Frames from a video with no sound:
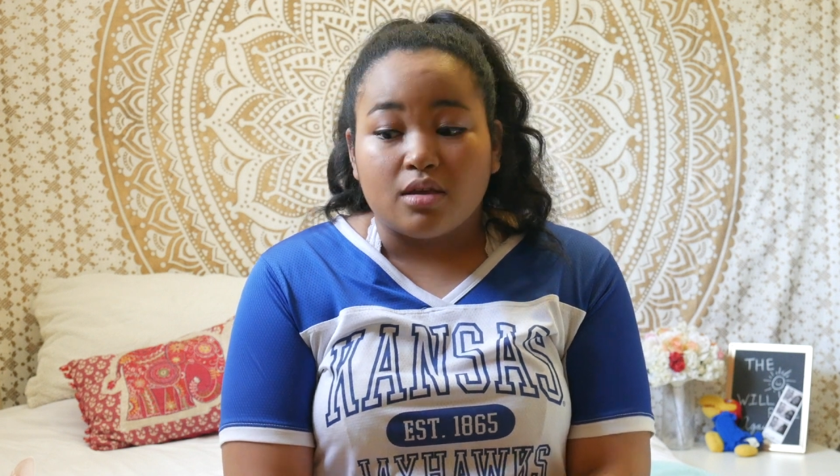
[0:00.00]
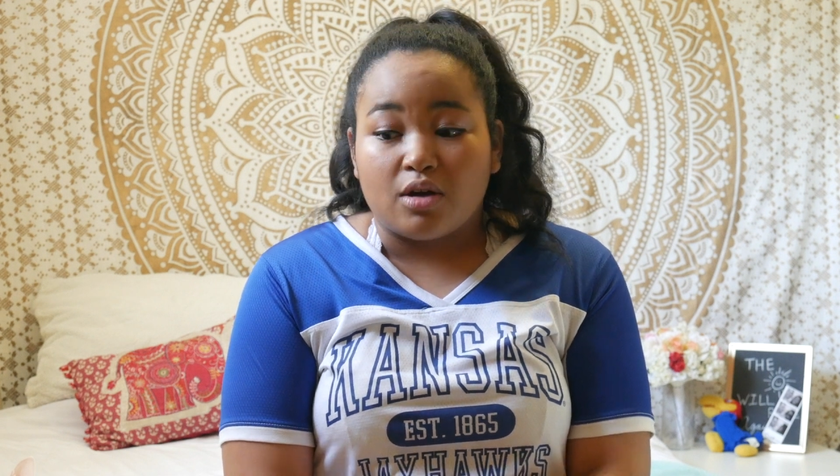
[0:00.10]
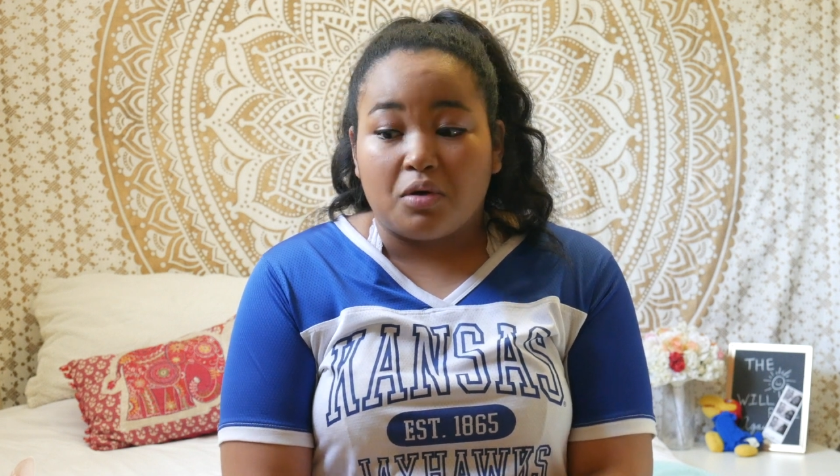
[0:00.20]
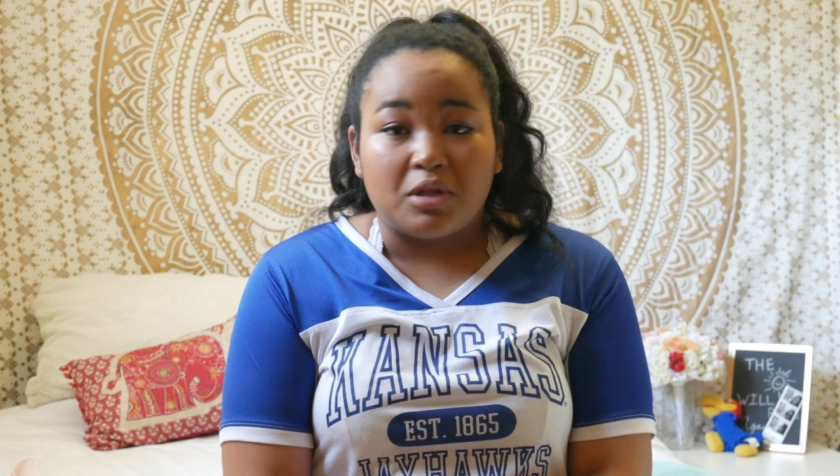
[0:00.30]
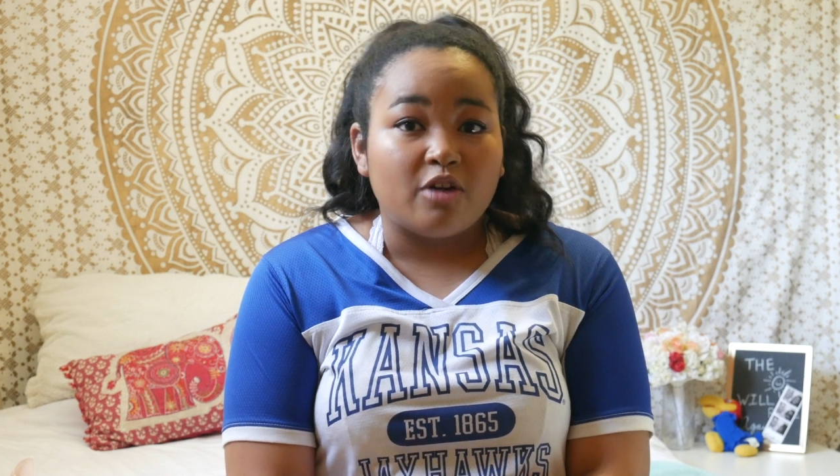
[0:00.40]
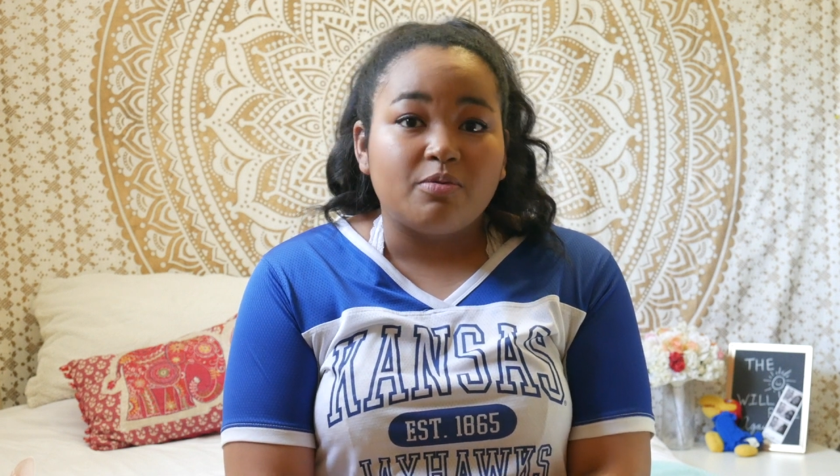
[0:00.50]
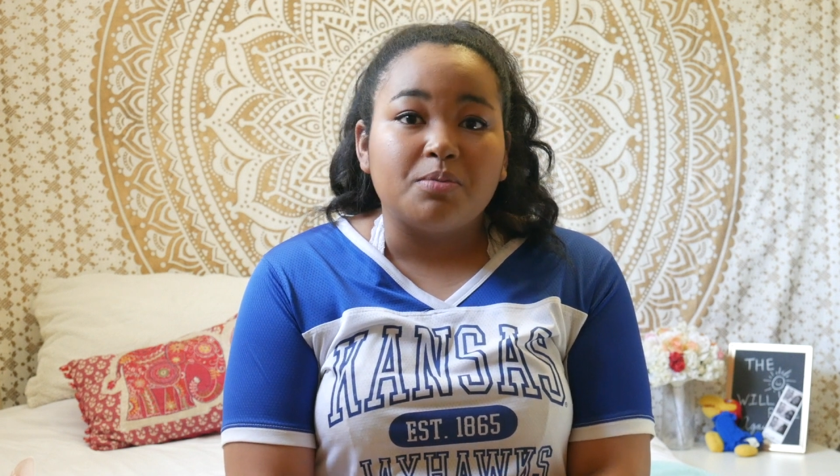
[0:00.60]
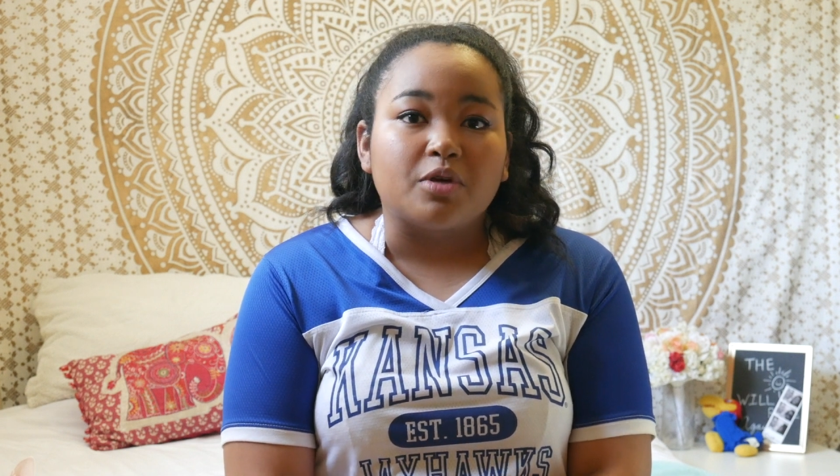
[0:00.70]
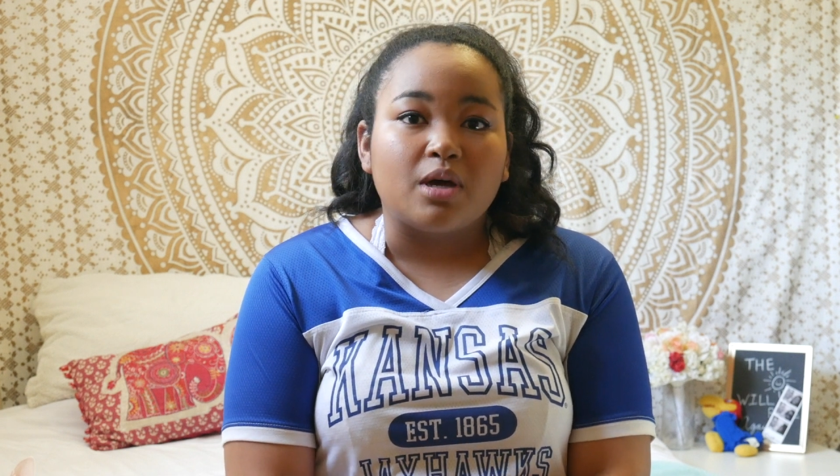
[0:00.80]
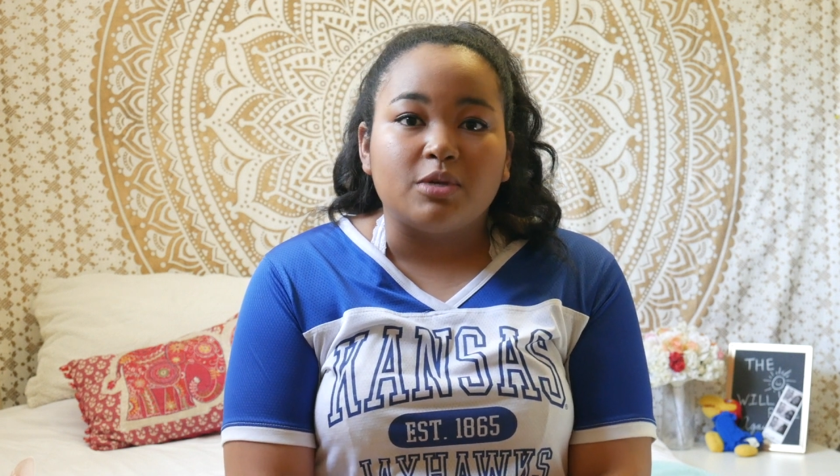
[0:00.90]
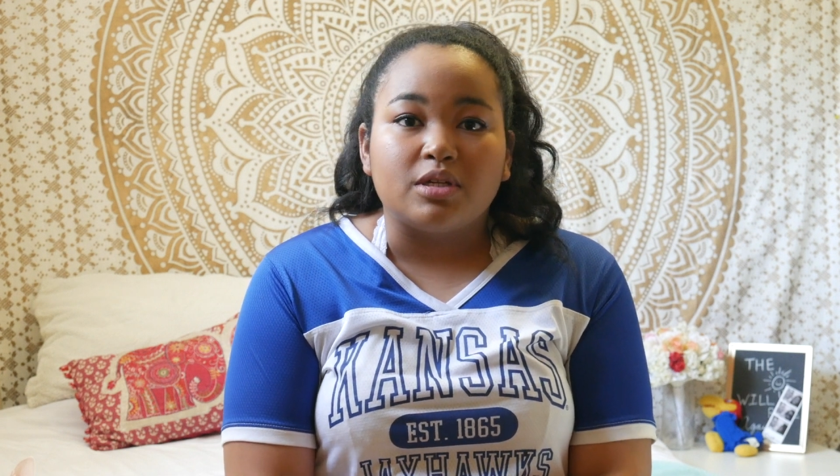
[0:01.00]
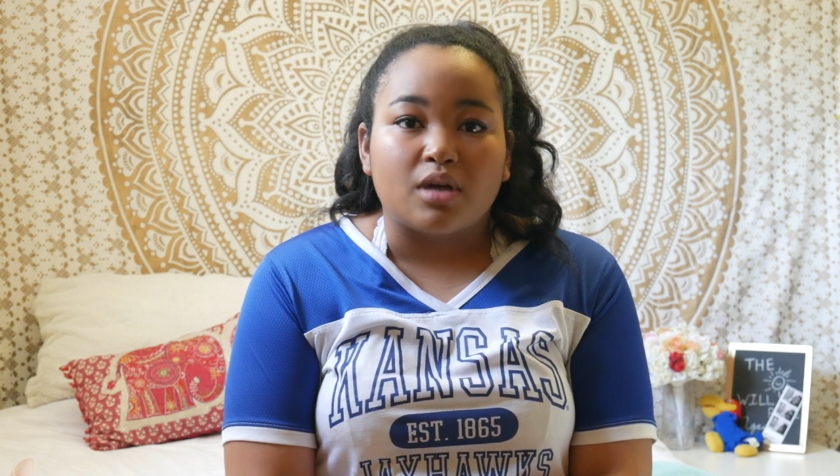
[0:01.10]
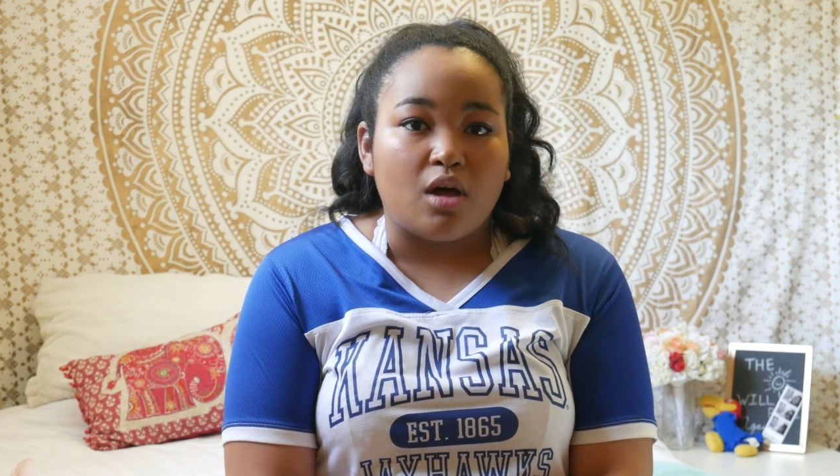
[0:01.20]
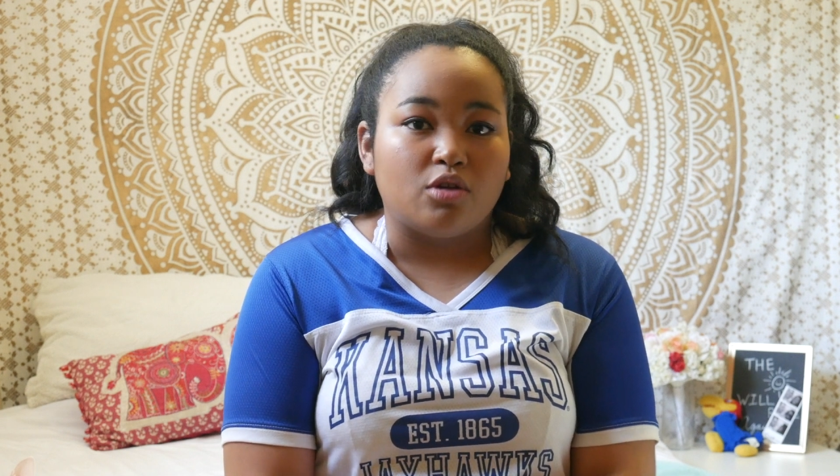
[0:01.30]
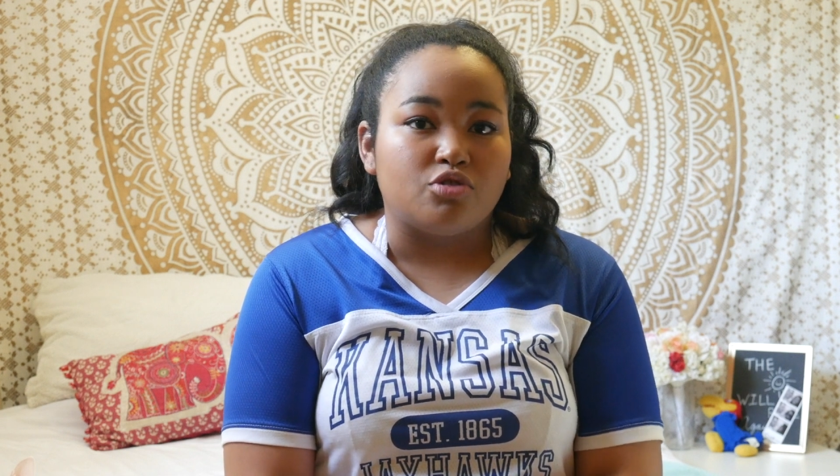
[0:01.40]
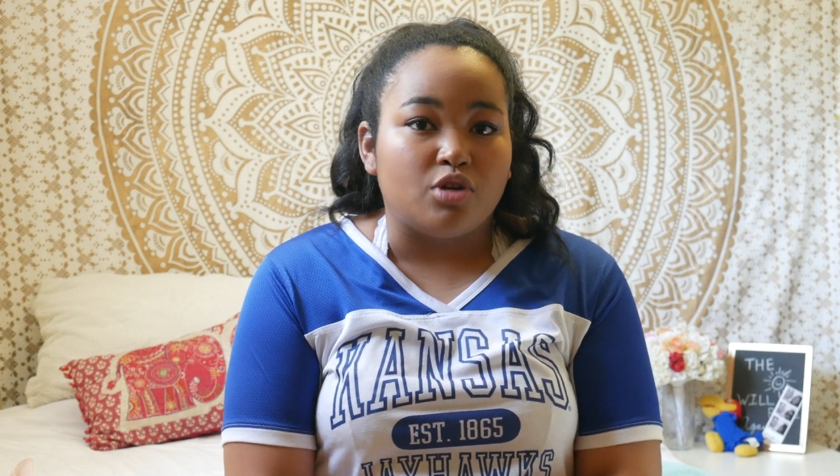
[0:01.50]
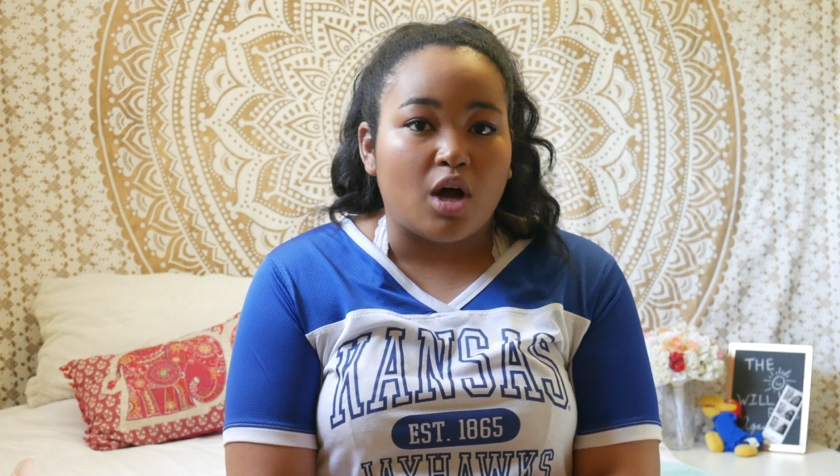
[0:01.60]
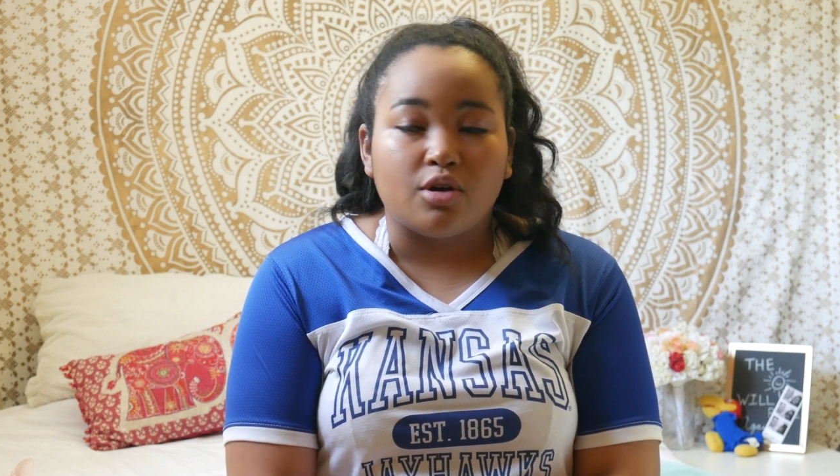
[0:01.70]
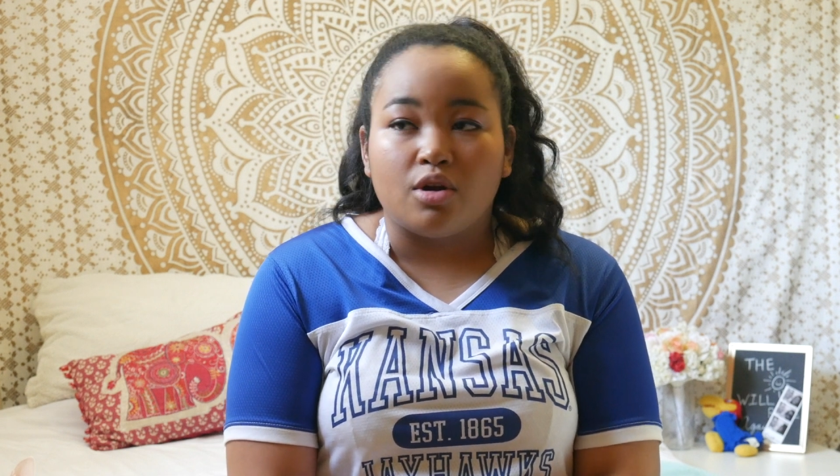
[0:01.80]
You know, a lot of people come into college not